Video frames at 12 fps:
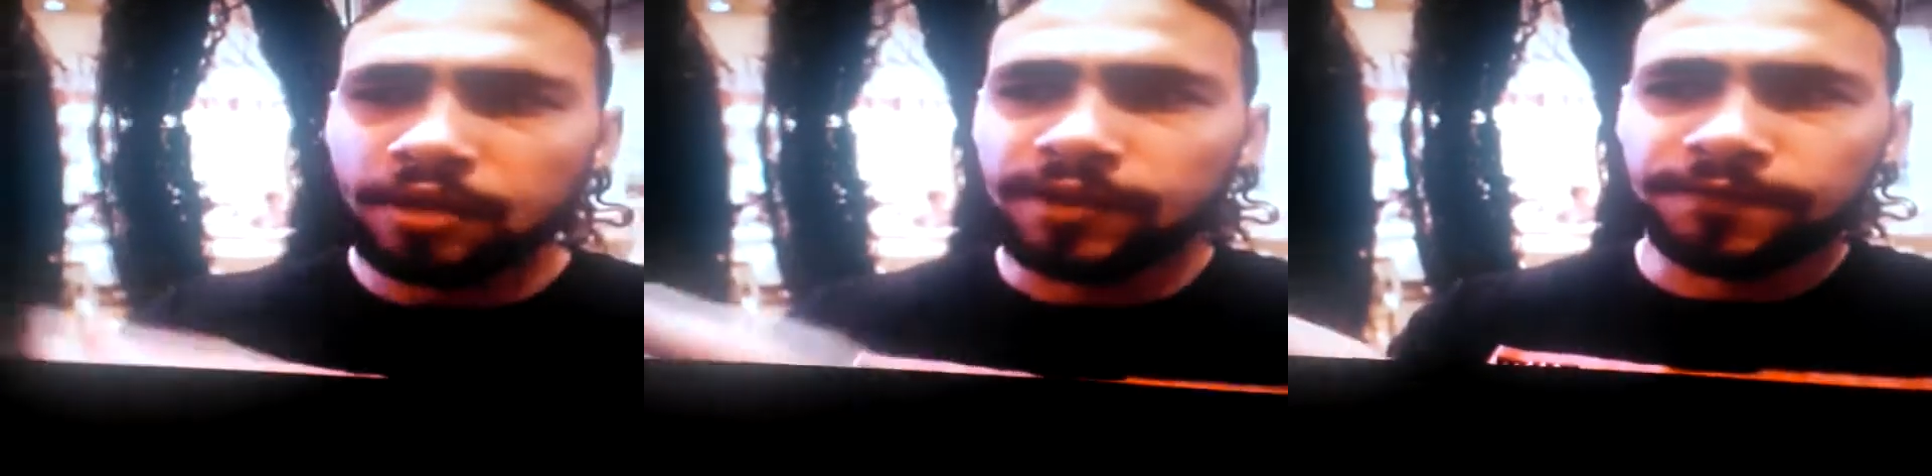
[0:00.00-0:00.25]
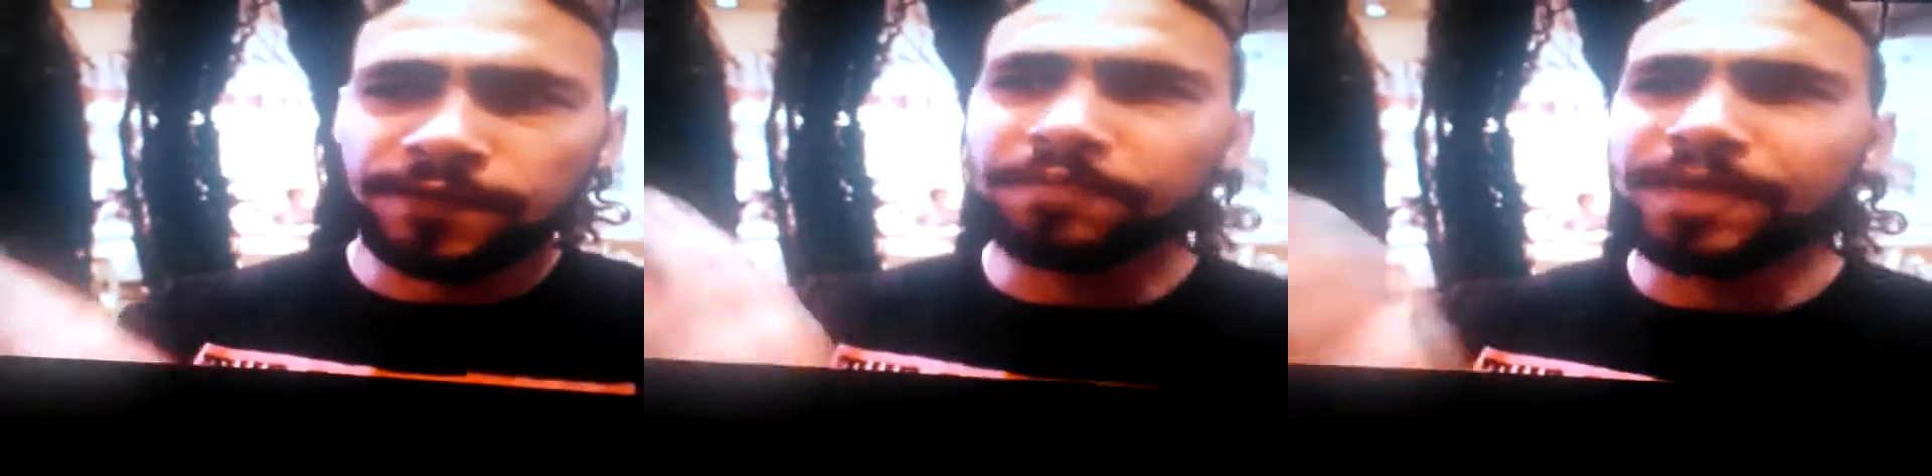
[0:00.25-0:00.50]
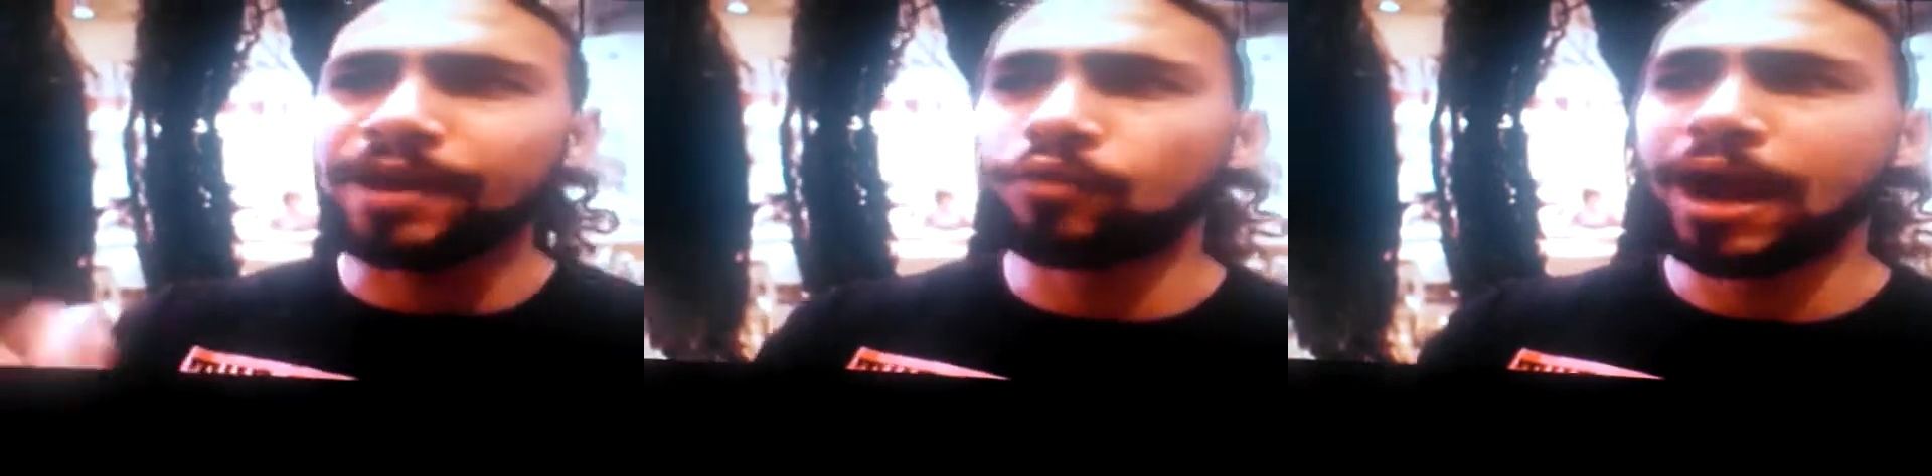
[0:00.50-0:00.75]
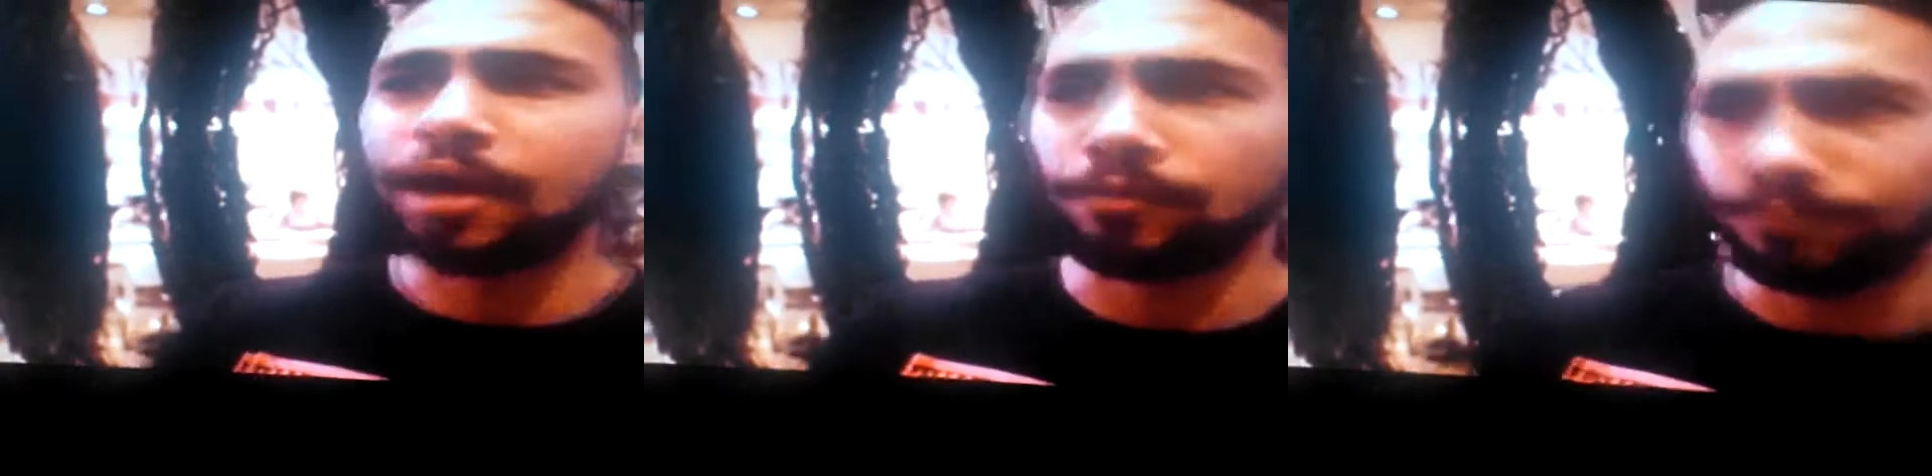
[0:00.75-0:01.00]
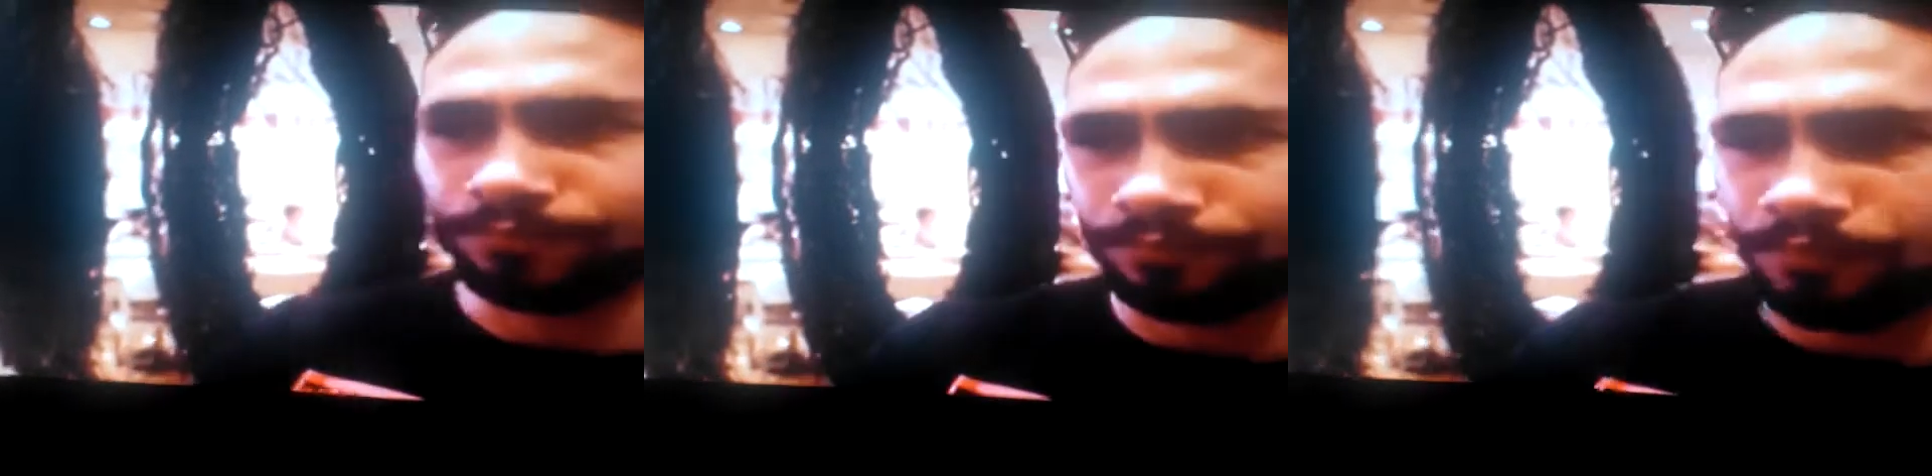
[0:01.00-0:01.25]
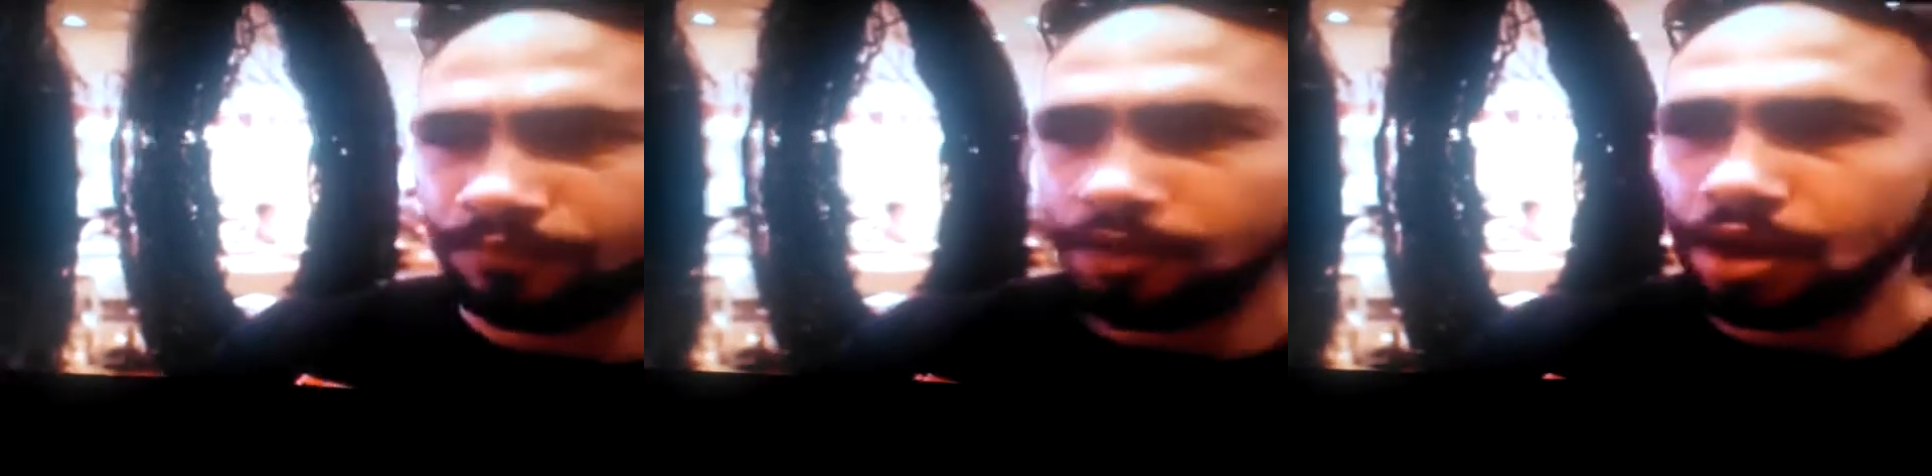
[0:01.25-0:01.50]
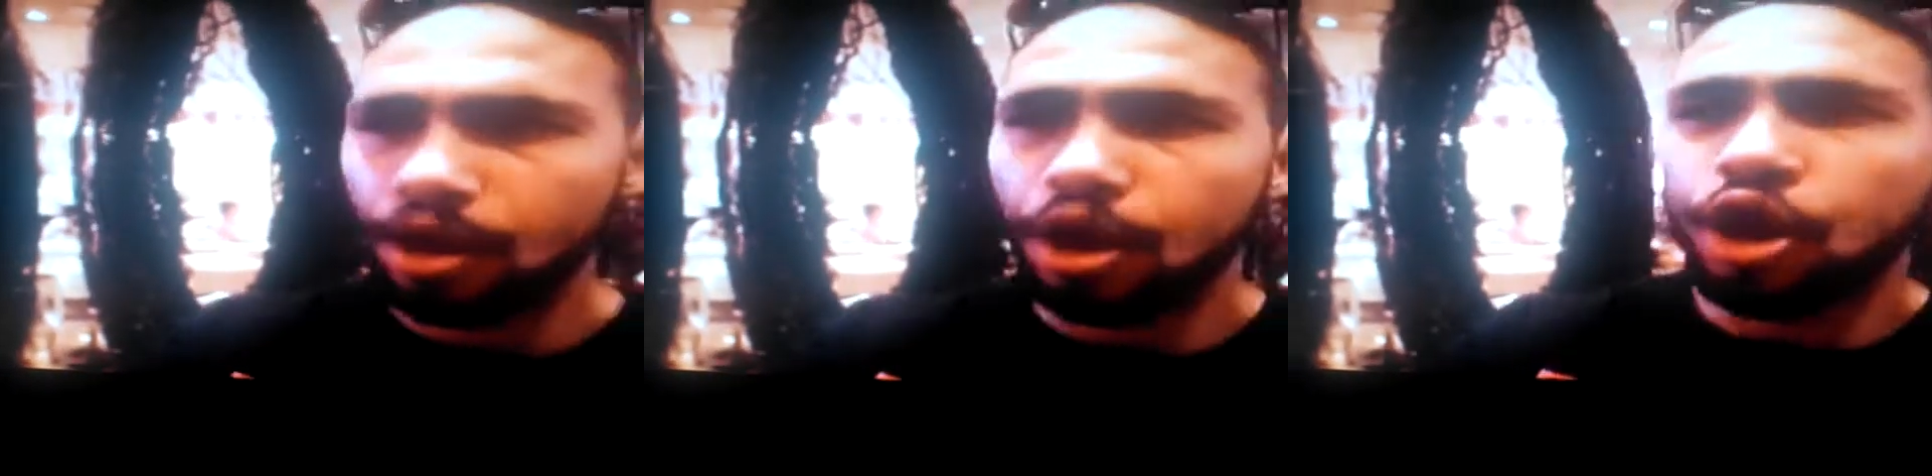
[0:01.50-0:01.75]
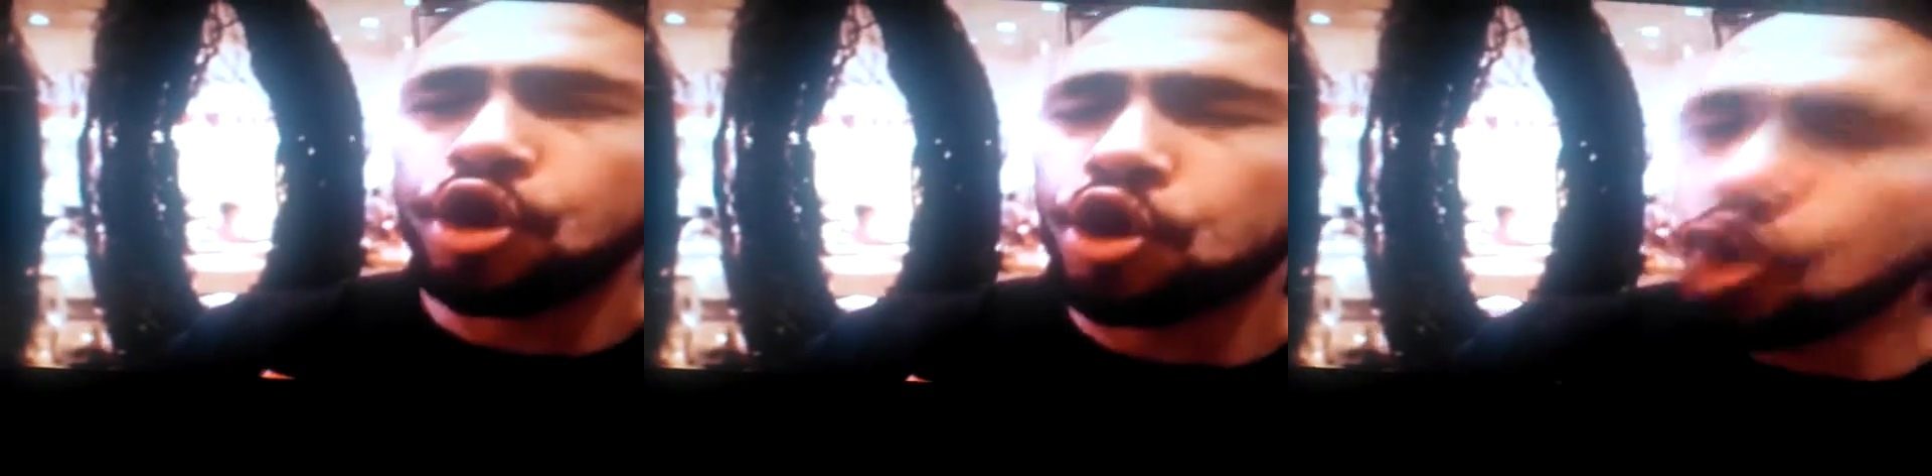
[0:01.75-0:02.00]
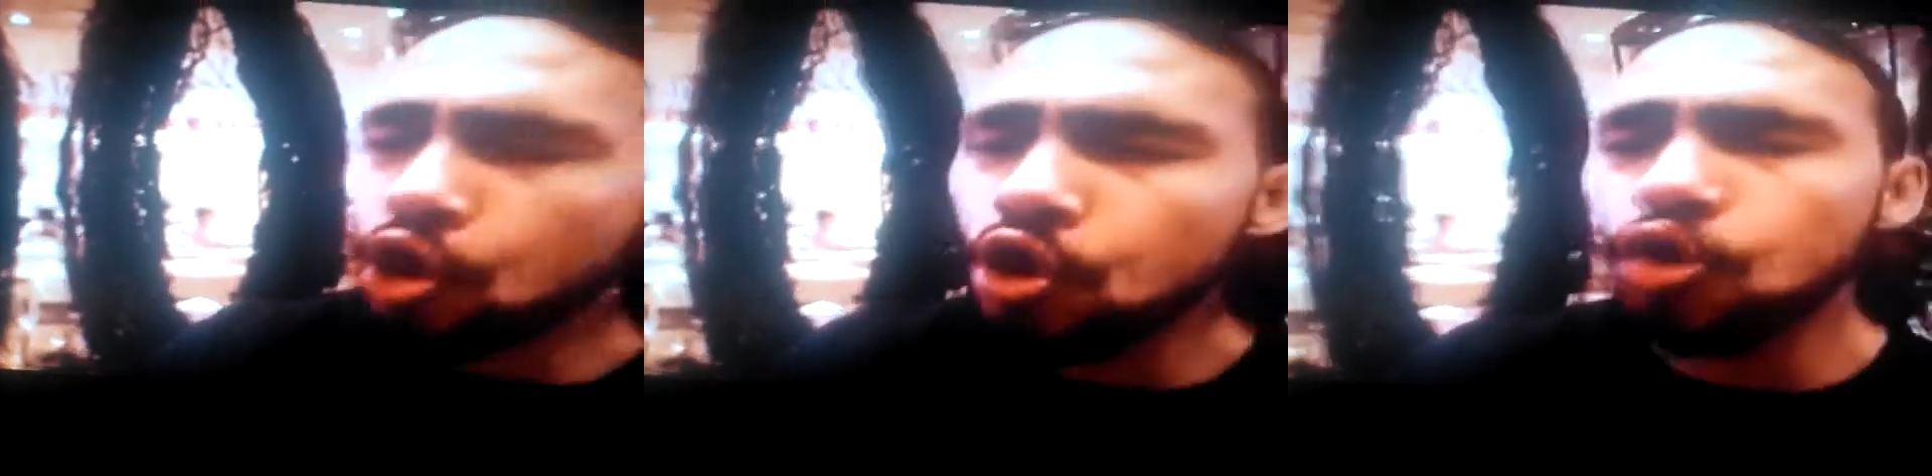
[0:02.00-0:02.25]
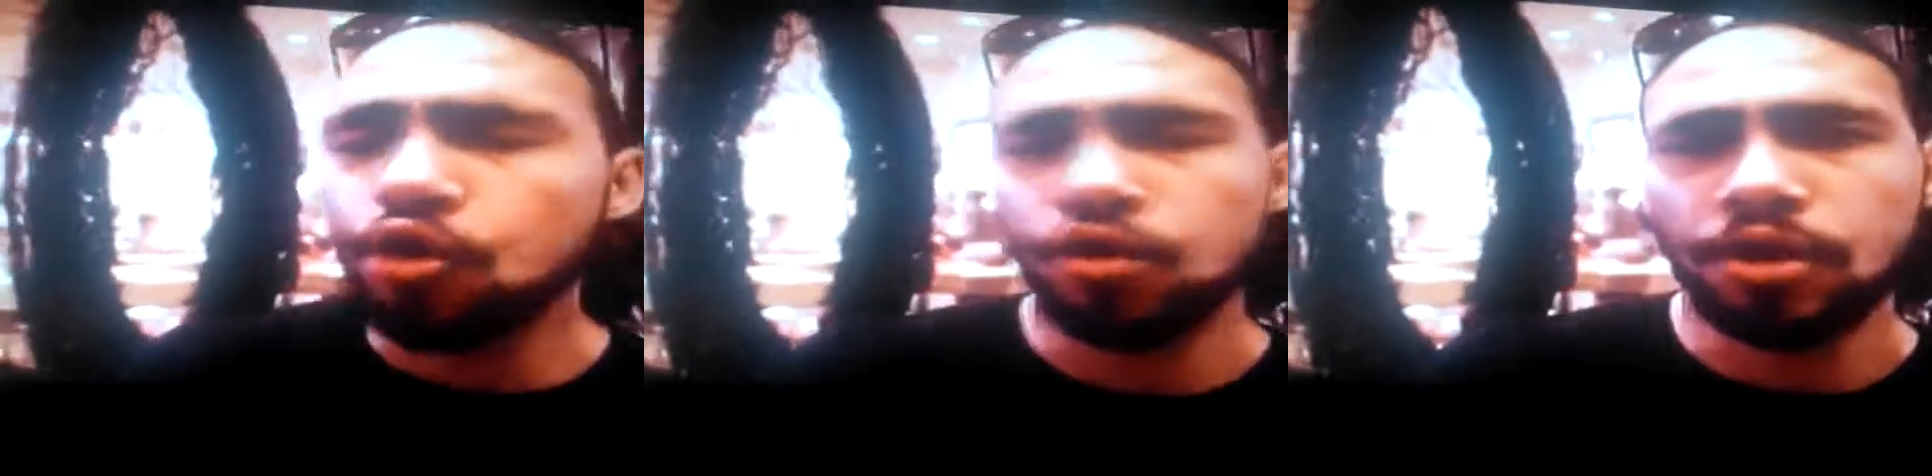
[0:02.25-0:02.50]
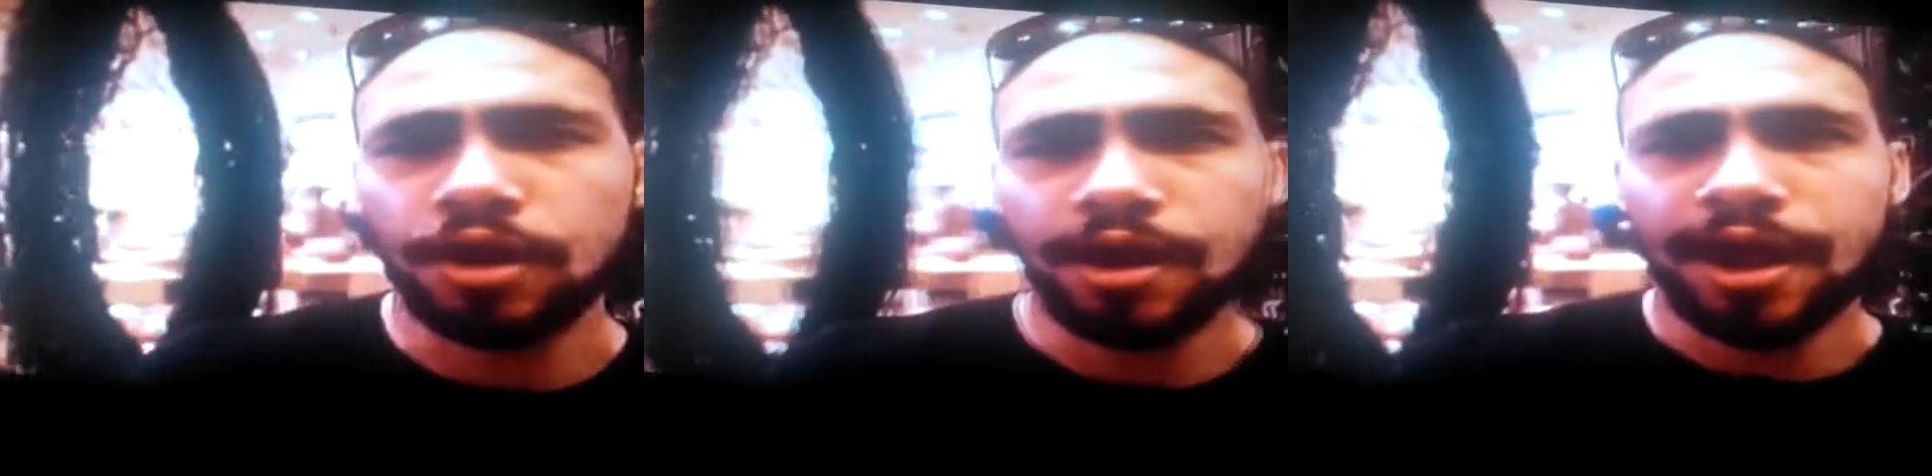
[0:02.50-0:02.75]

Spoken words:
Let's flip that around. Who